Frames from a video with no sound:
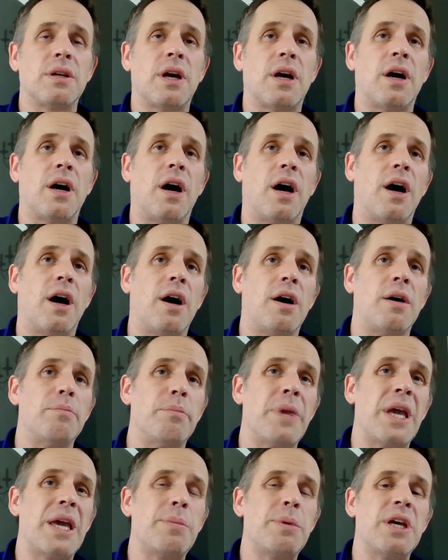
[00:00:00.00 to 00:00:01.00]

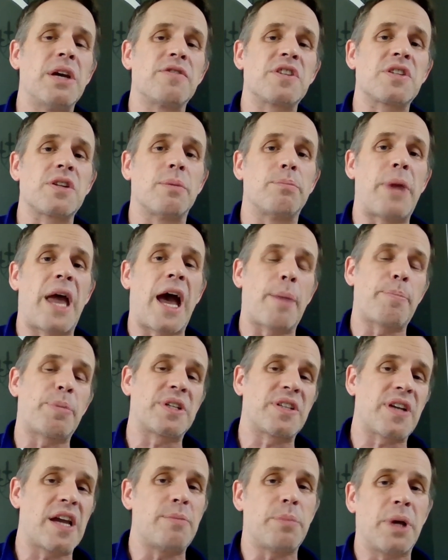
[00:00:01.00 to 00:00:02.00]
maybe of some
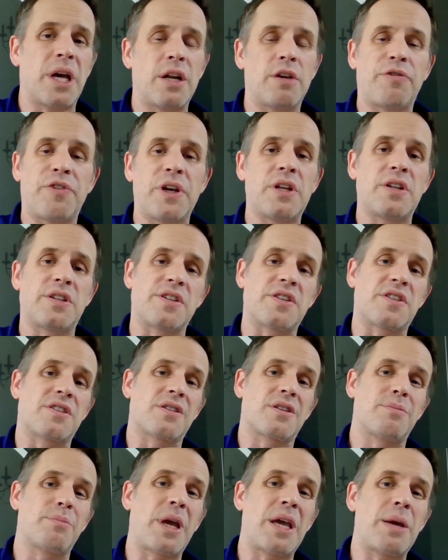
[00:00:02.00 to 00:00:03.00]
appetite
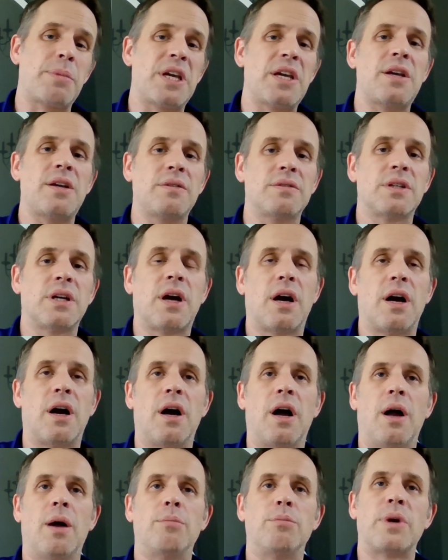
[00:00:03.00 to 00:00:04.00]
benefits, maybe
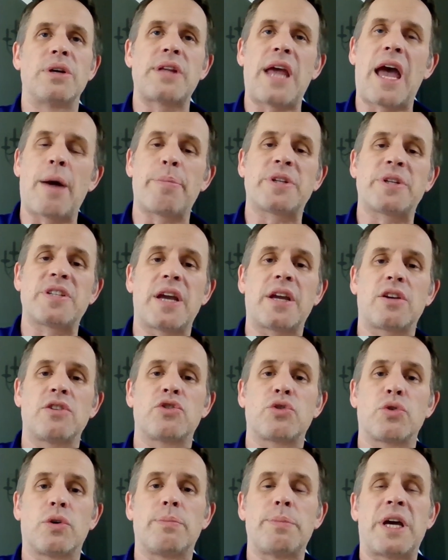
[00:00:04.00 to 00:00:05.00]
appetite
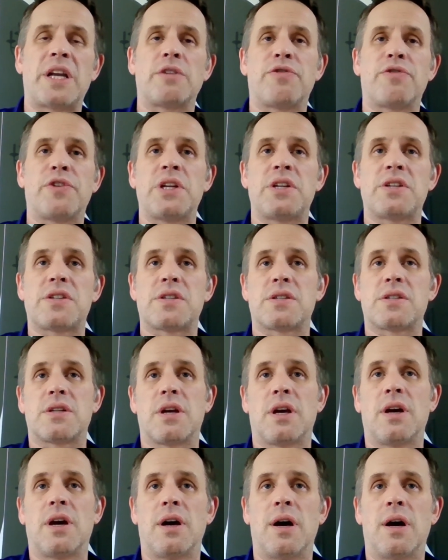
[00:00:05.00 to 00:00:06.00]
control benefits.
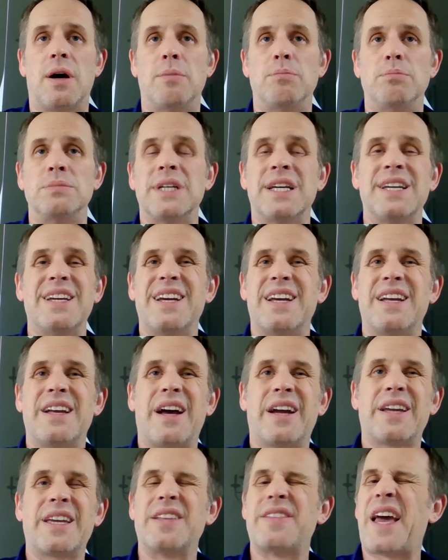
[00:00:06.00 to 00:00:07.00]

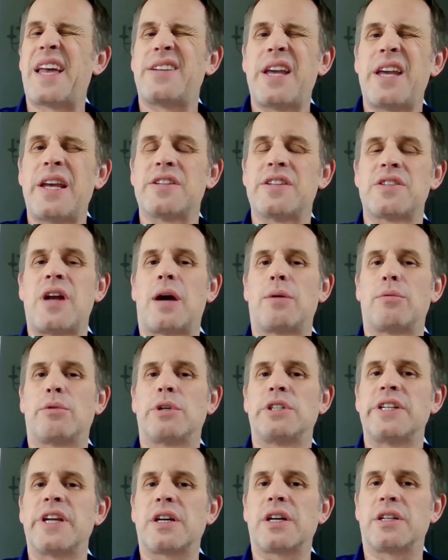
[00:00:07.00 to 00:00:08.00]
Again, that data is not
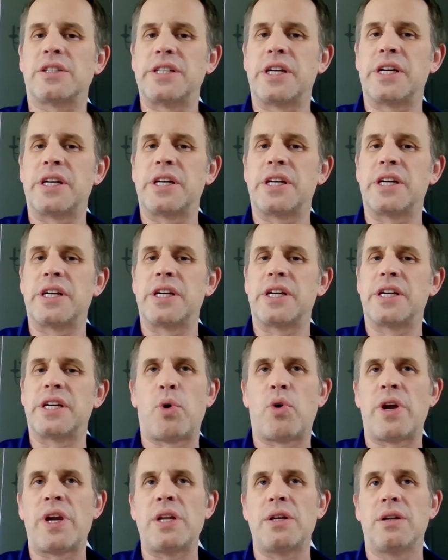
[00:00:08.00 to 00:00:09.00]
really clear at this
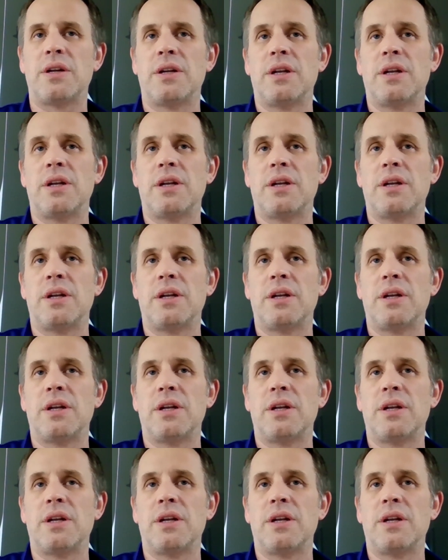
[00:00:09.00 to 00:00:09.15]
point.